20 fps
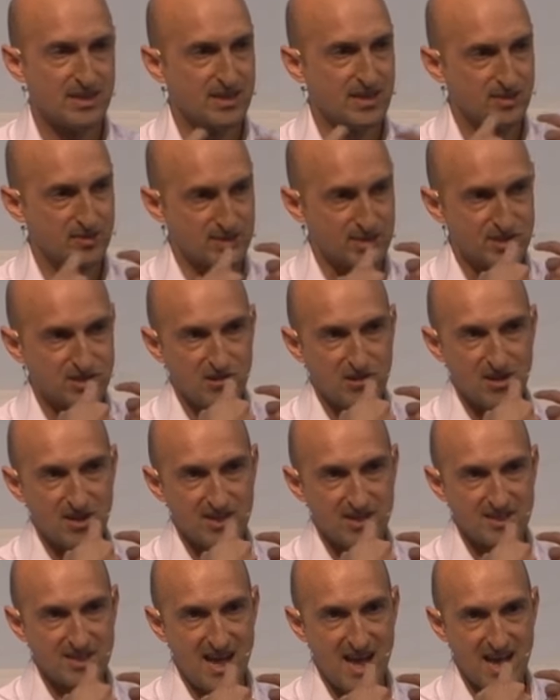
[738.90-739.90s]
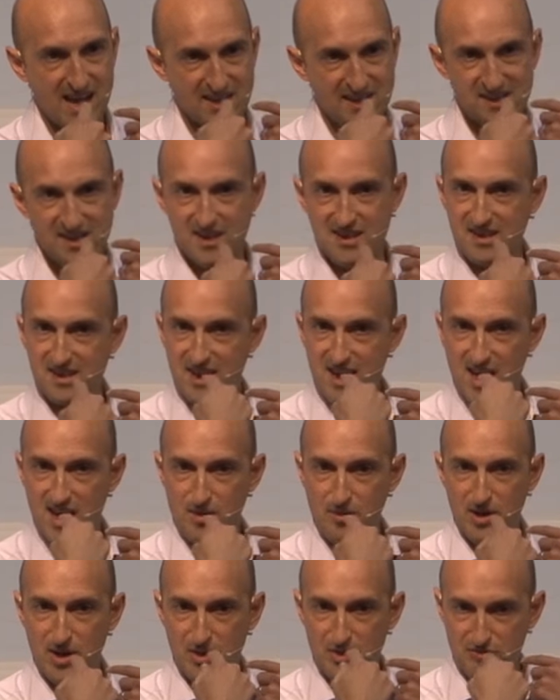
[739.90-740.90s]
They were struggling to access the
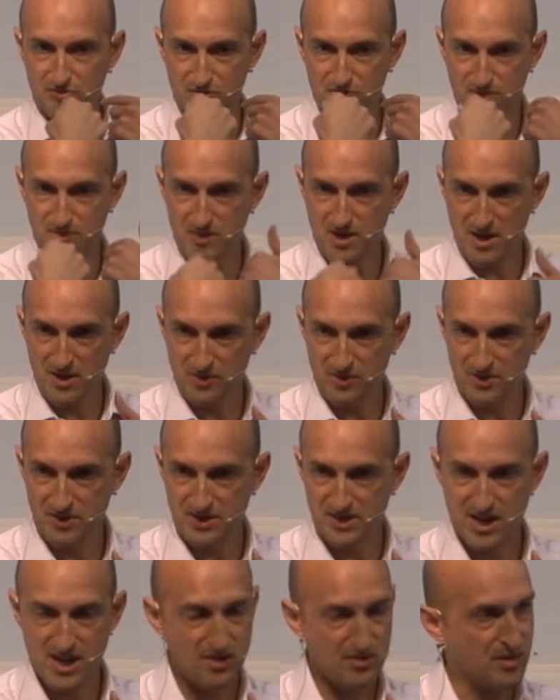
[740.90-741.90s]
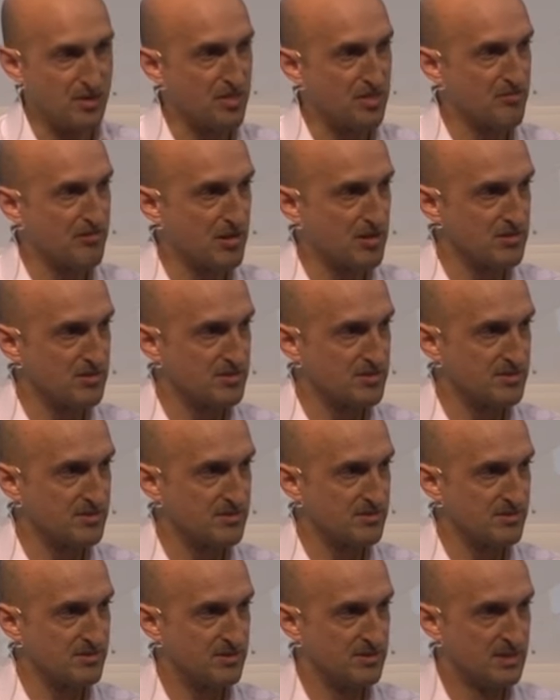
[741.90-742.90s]
airway through the mouth and down the throat.
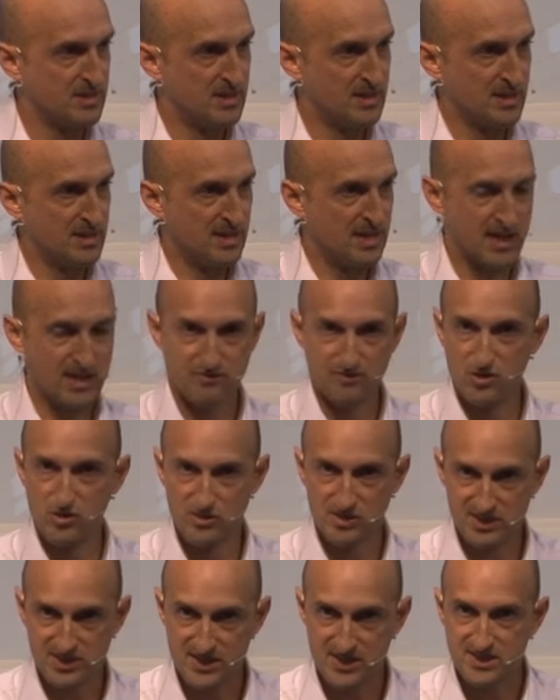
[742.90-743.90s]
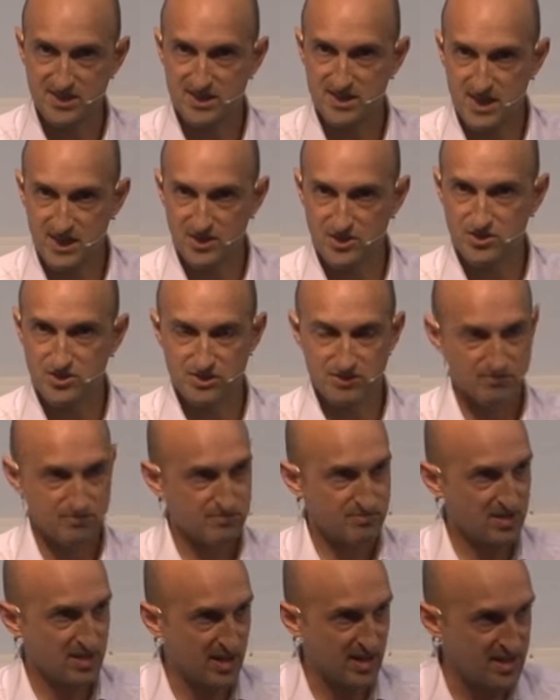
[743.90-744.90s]
And of course, these diligent
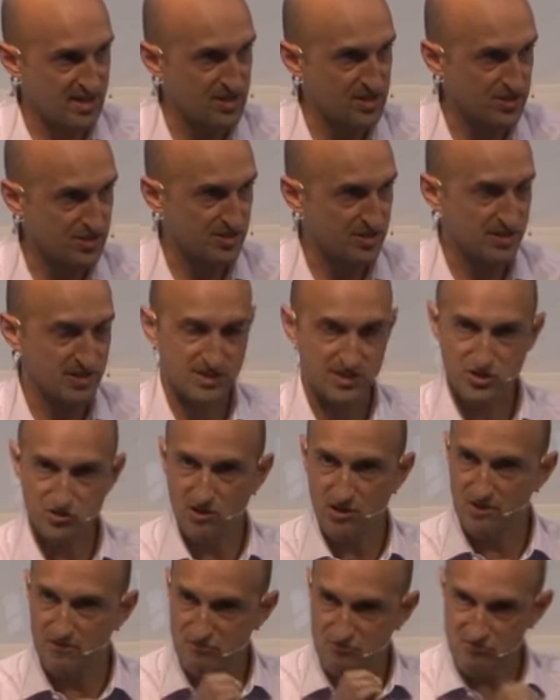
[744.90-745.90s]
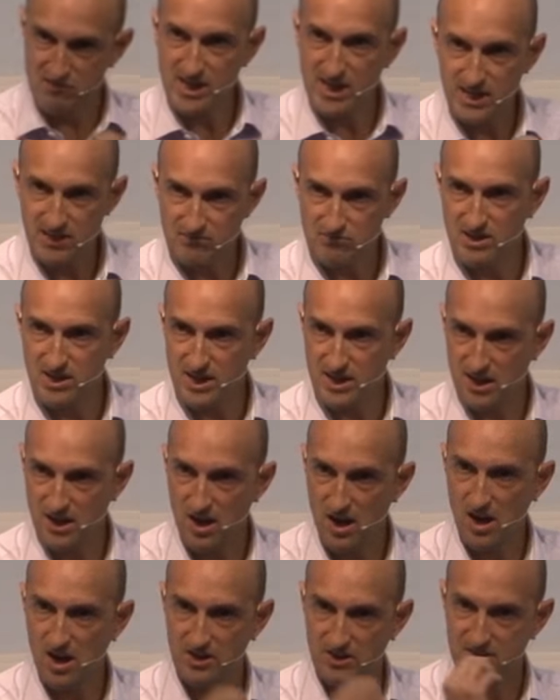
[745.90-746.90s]
clinicians tried really, really
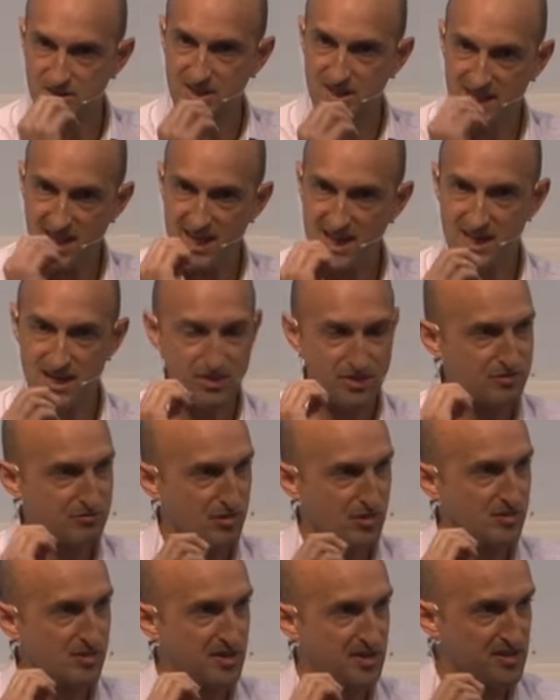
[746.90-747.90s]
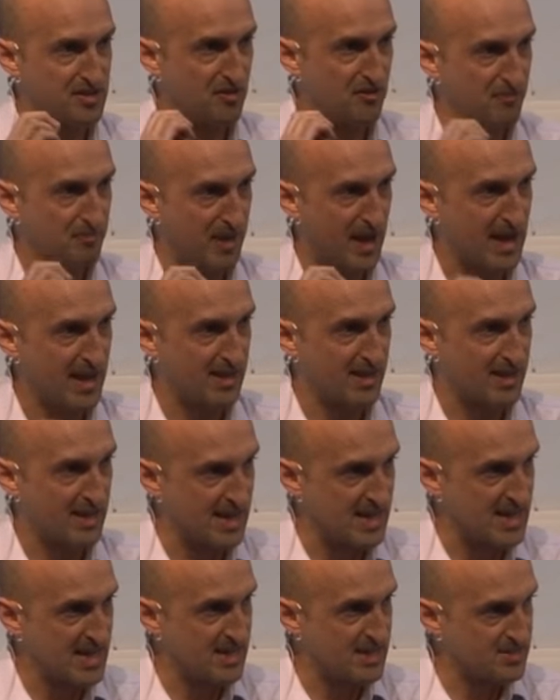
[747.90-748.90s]
hard to get it through the soft palate
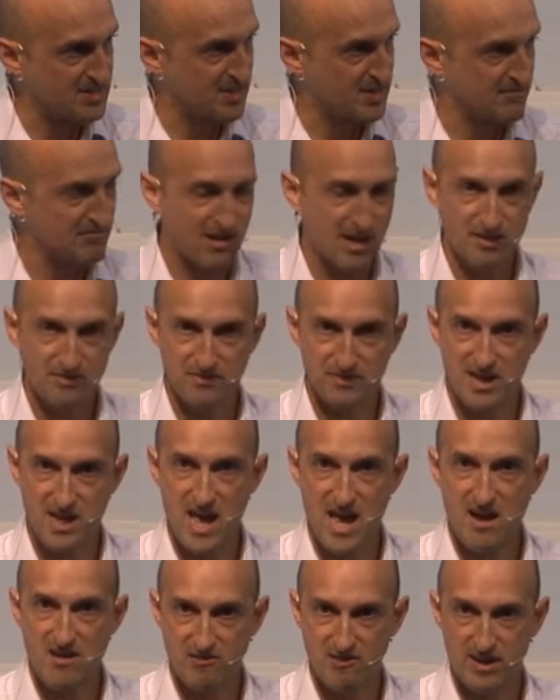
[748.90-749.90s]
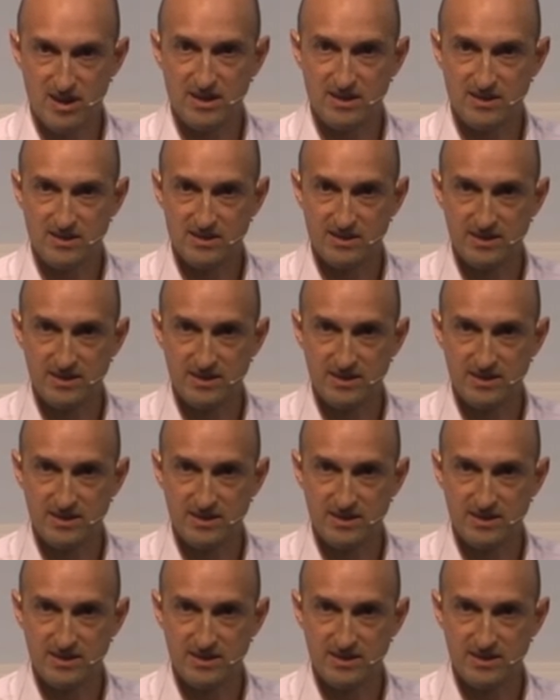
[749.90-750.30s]
and into the relevant area.